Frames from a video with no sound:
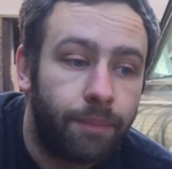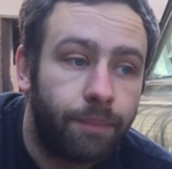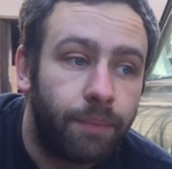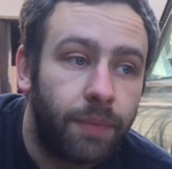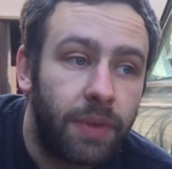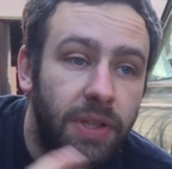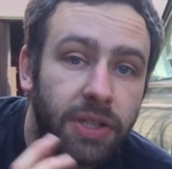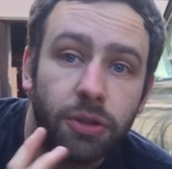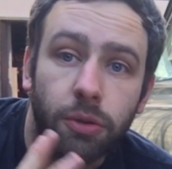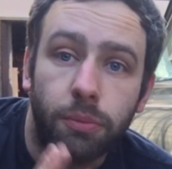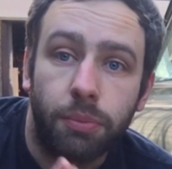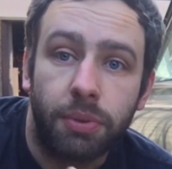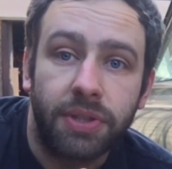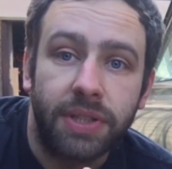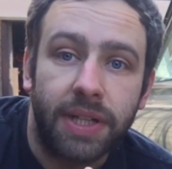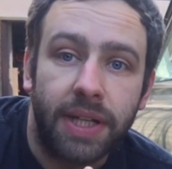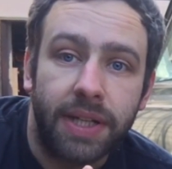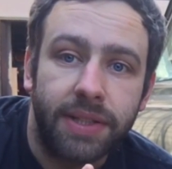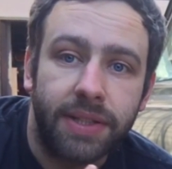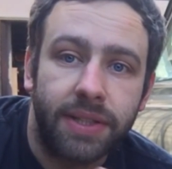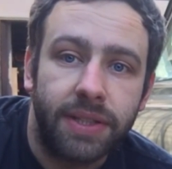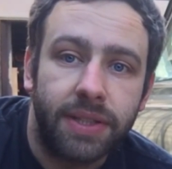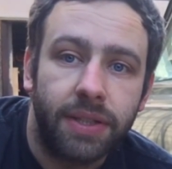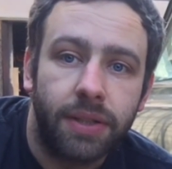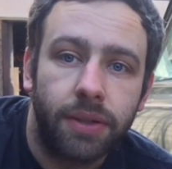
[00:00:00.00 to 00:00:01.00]
It's all
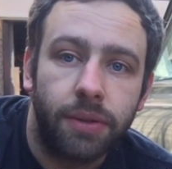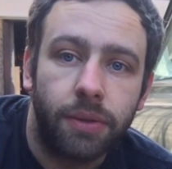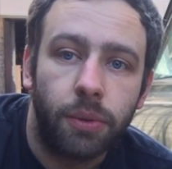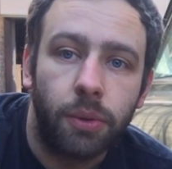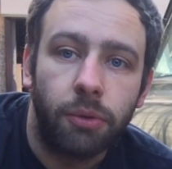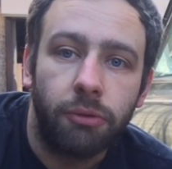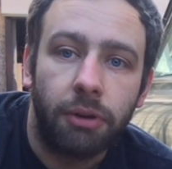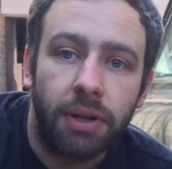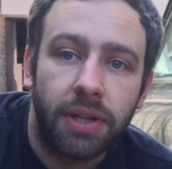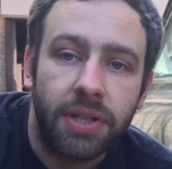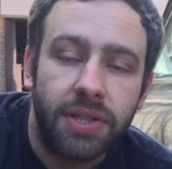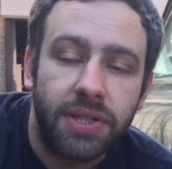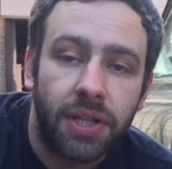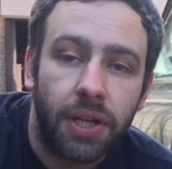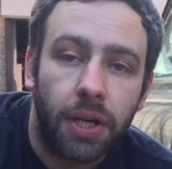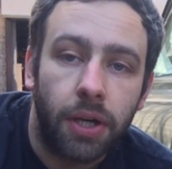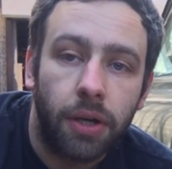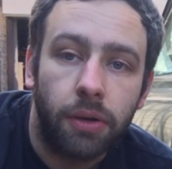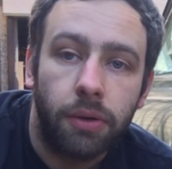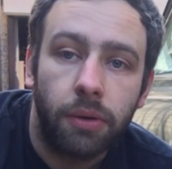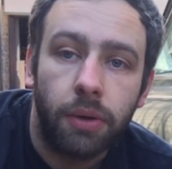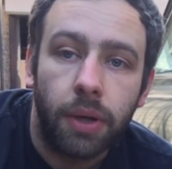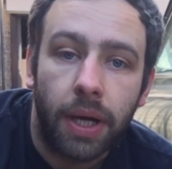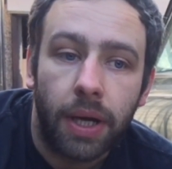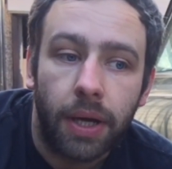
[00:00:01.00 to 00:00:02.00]
protected, all ready to
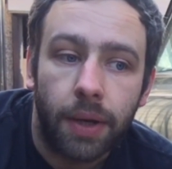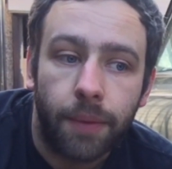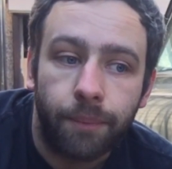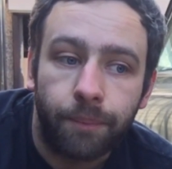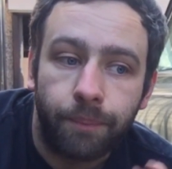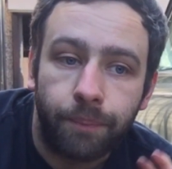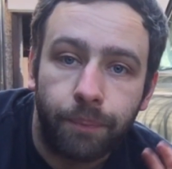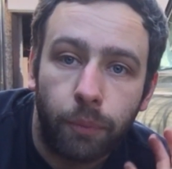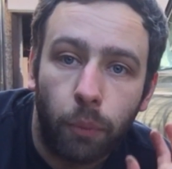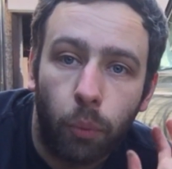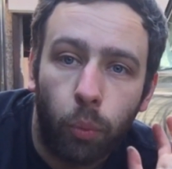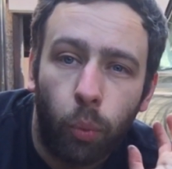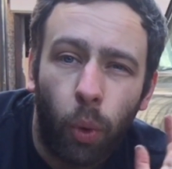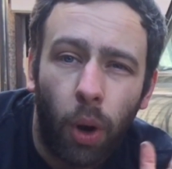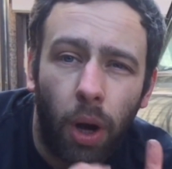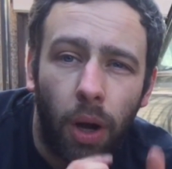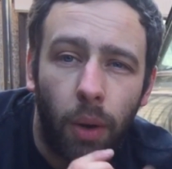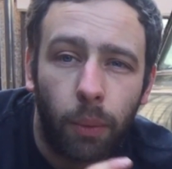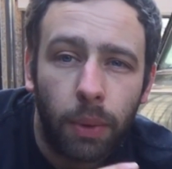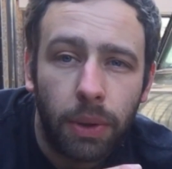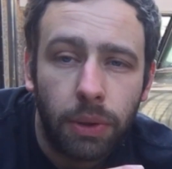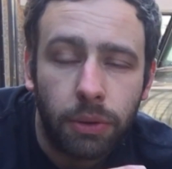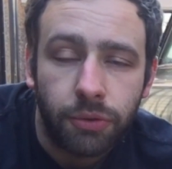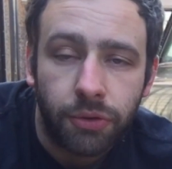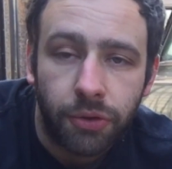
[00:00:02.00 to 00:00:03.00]
go. What I
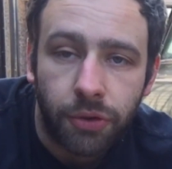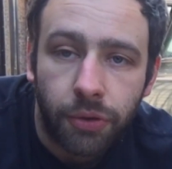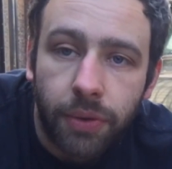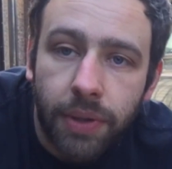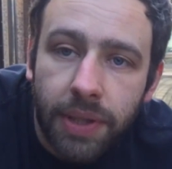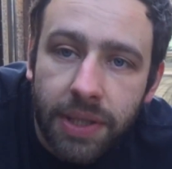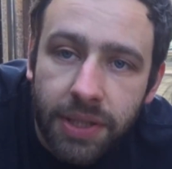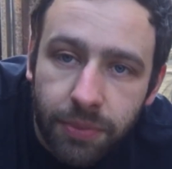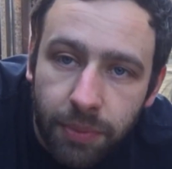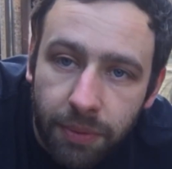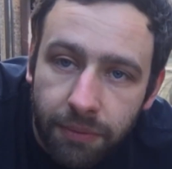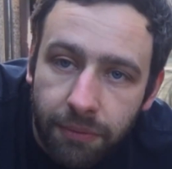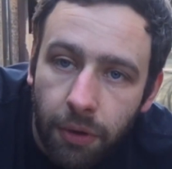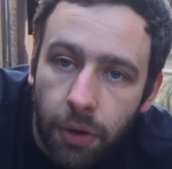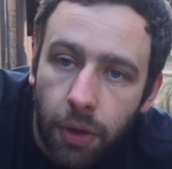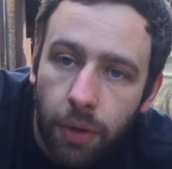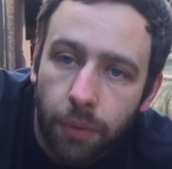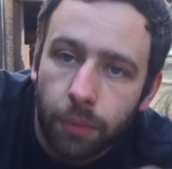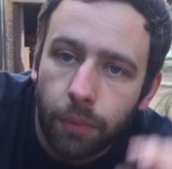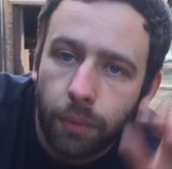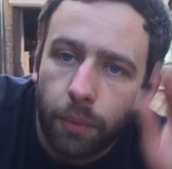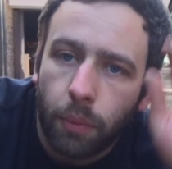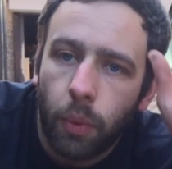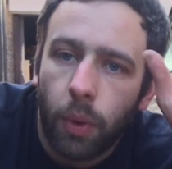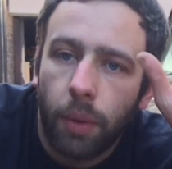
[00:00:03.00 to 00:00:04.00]
will do is we've
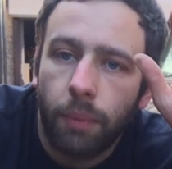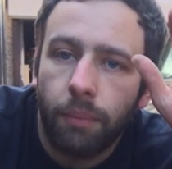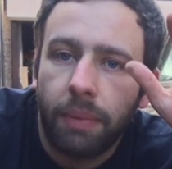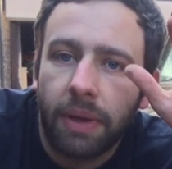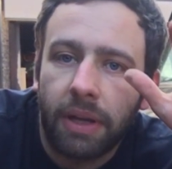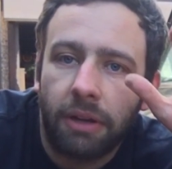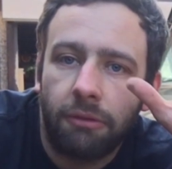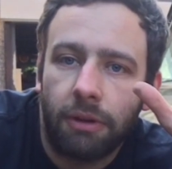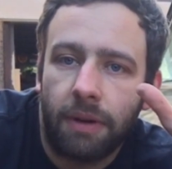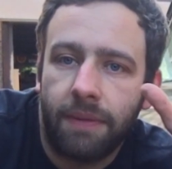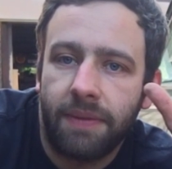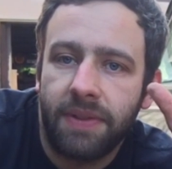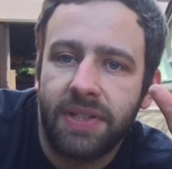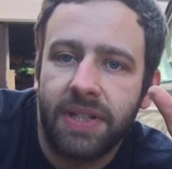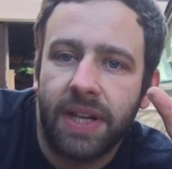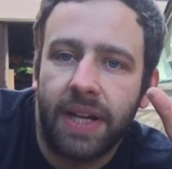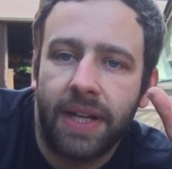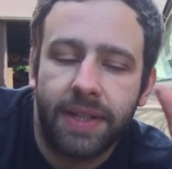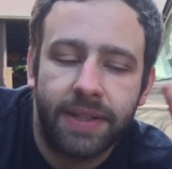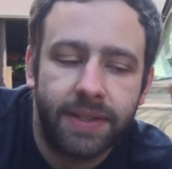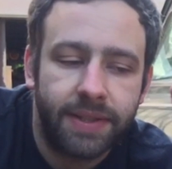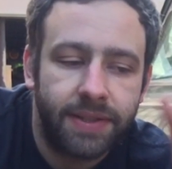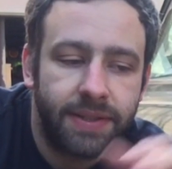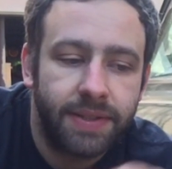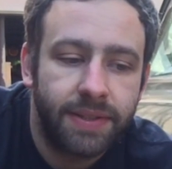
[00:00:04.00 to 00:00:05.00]
got one big
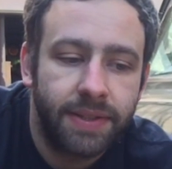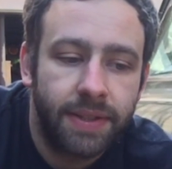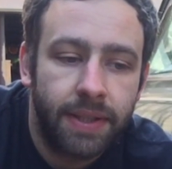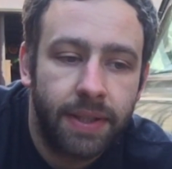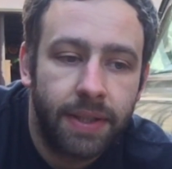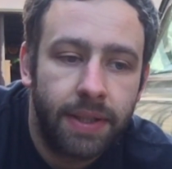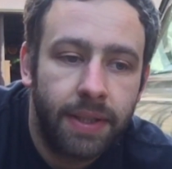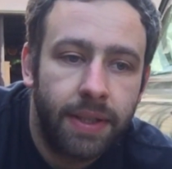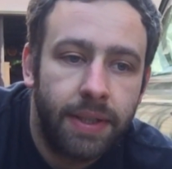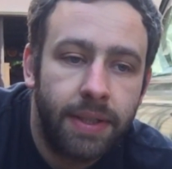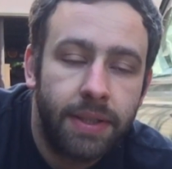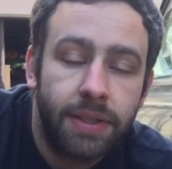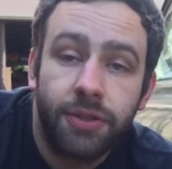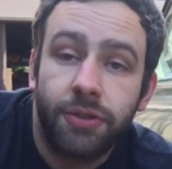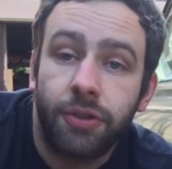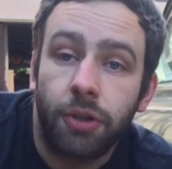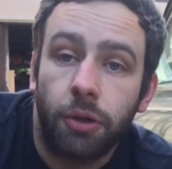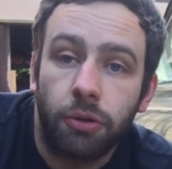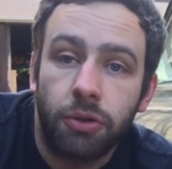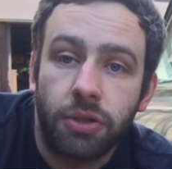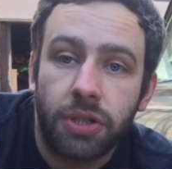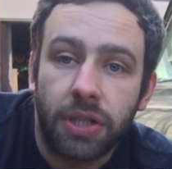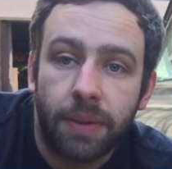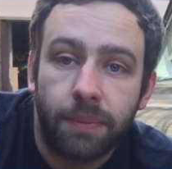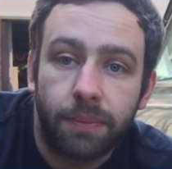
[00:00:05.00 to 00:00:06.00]
Gravitex
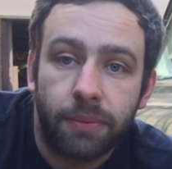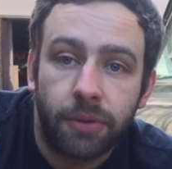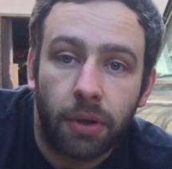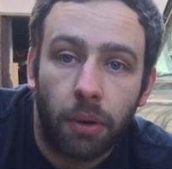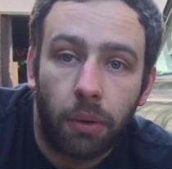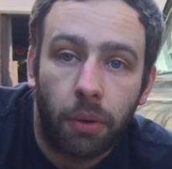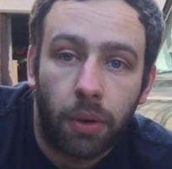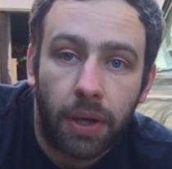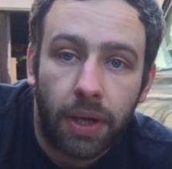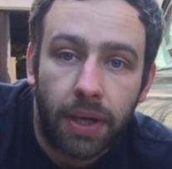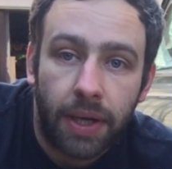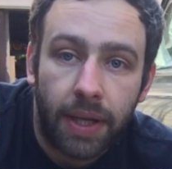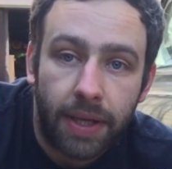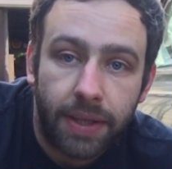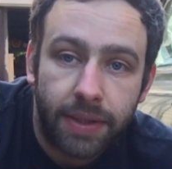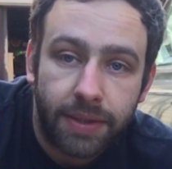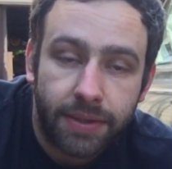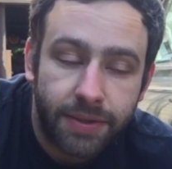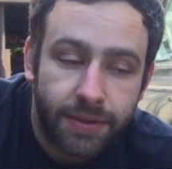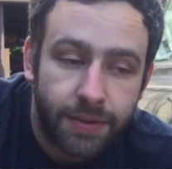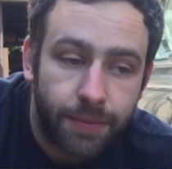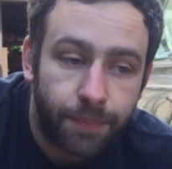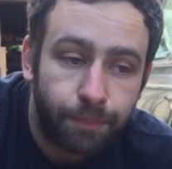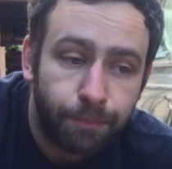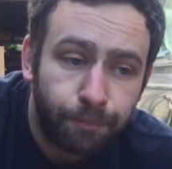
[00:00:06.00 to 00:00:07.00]
stone chip to go on it
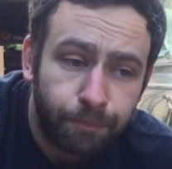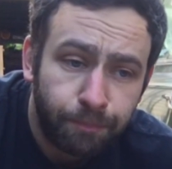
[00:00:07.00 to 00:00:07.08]
next.